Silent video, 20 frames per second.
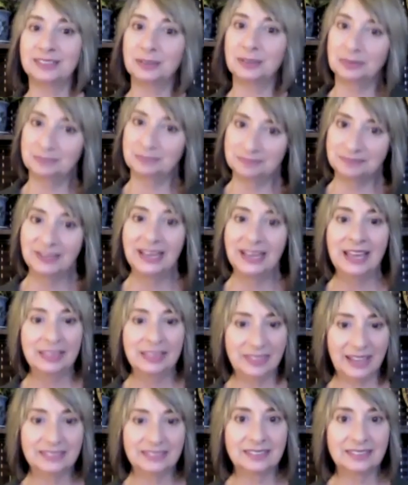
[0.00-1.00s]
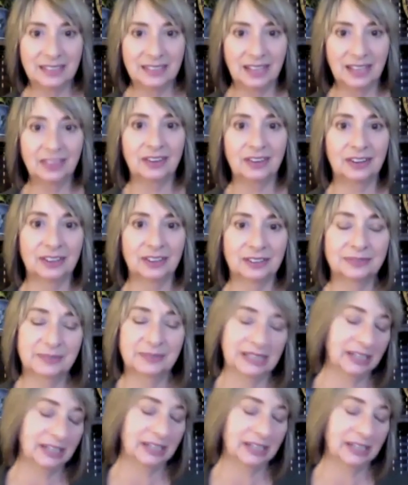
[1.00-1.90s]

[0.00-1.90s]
So that's another,